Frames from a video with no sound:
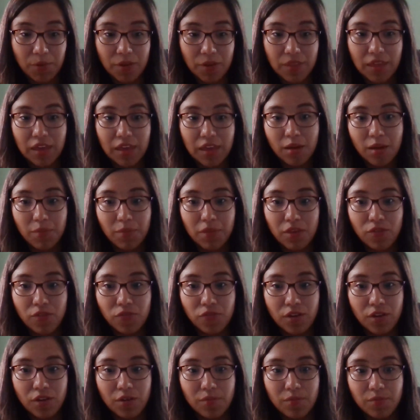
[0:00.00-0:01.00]
Are they coming
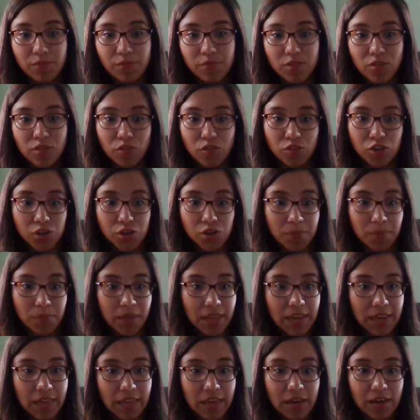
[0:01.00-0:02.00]
from social
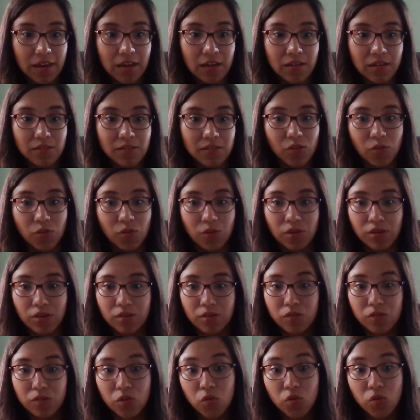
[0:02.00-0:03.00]
media
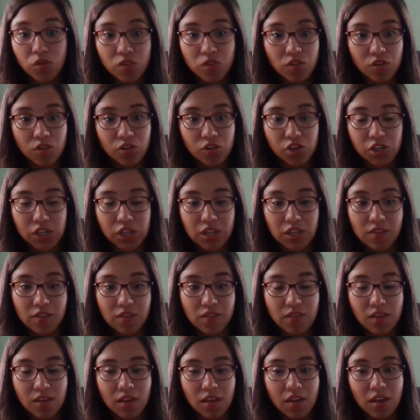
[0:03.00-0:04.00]
or Google
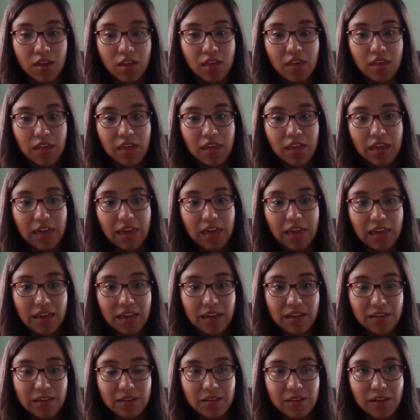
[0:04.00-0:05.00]
searches?
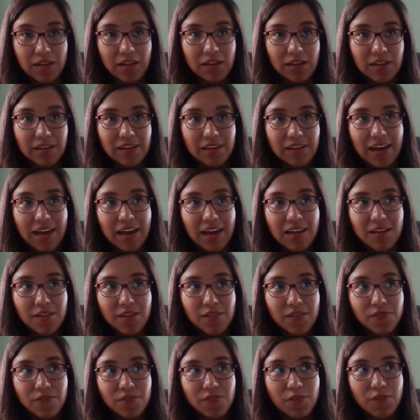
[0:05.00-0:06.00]
And kind
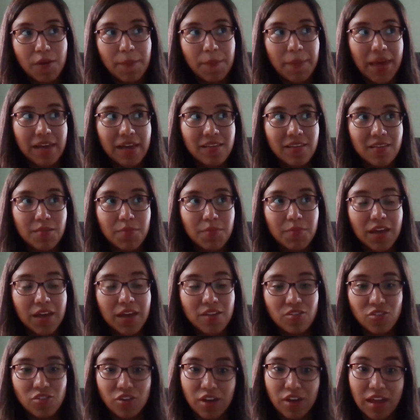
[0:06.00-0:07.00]
of
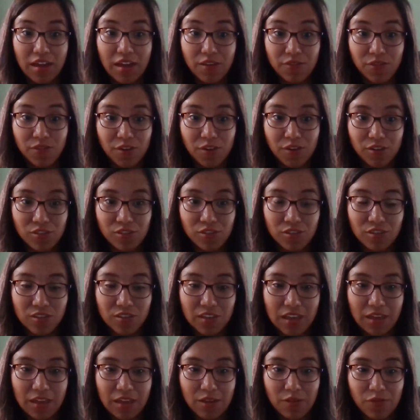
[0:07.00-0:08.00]
maximize your
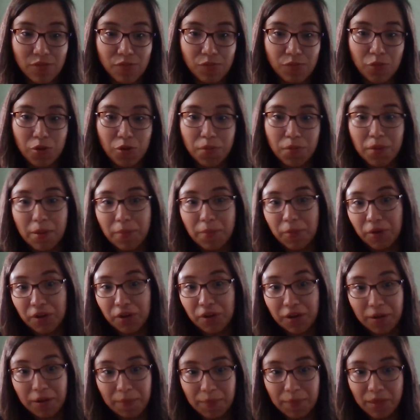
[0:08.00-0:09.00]
efforts if more people
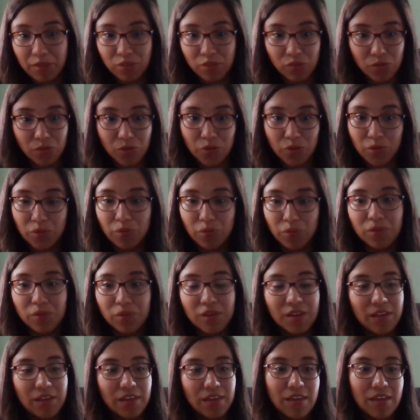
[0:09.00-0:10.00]
are coming through,
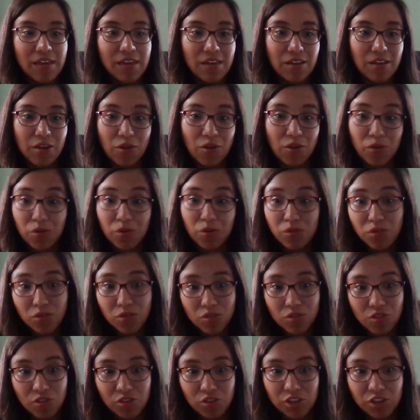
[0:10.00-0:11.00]
Google
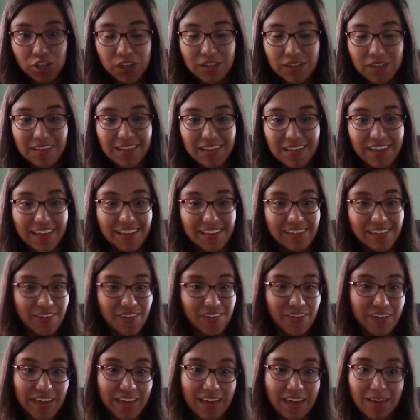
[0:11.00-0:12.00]
searches. Like,
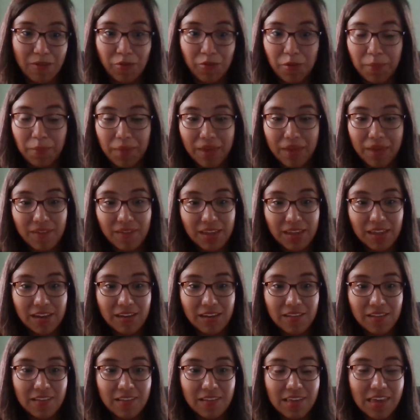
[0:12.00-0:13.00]
okay, well, maybe I need
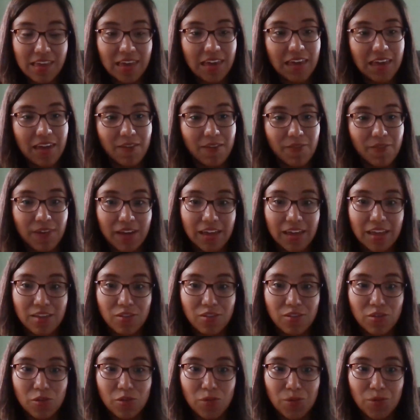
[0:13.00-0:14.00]
to see if I can
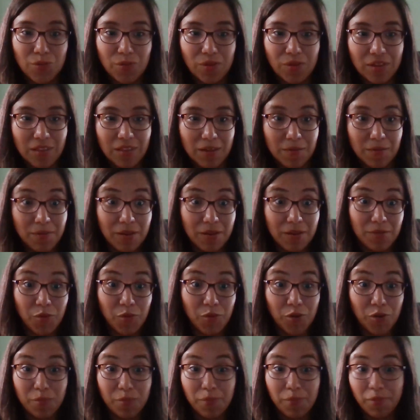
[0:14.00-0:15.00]
do a little bit
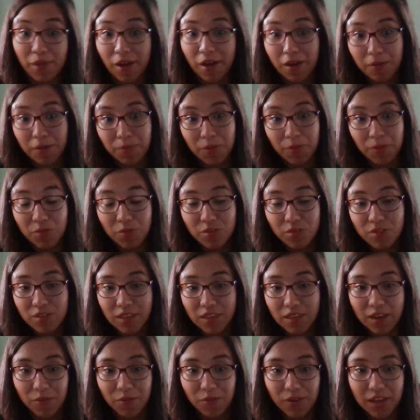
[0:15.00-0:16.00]
more blog posts
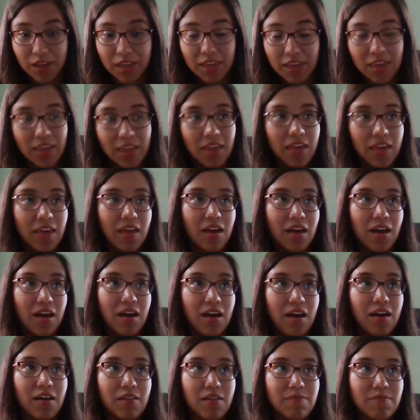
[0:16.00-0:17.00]
that way.
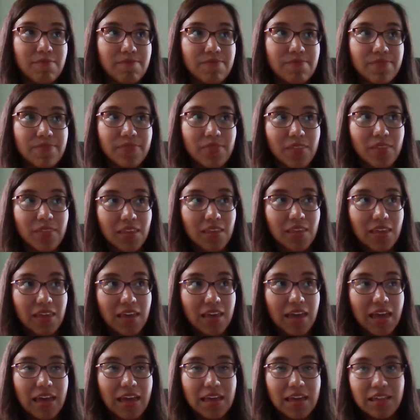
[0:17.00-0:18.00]
Um,
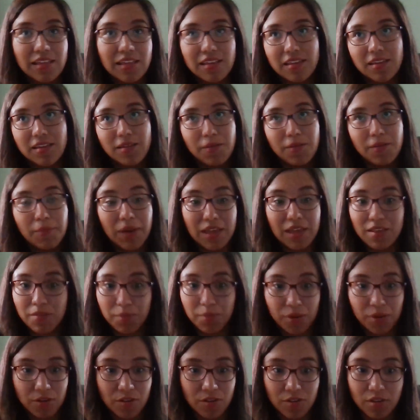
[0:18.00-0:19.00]
and vice
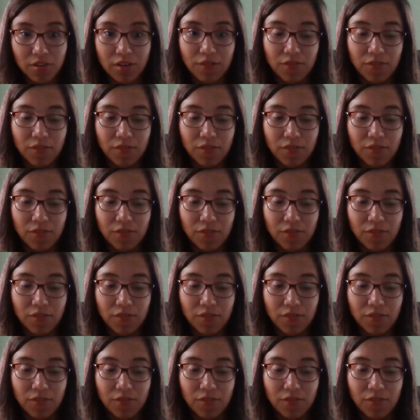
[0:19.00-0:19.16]
versa.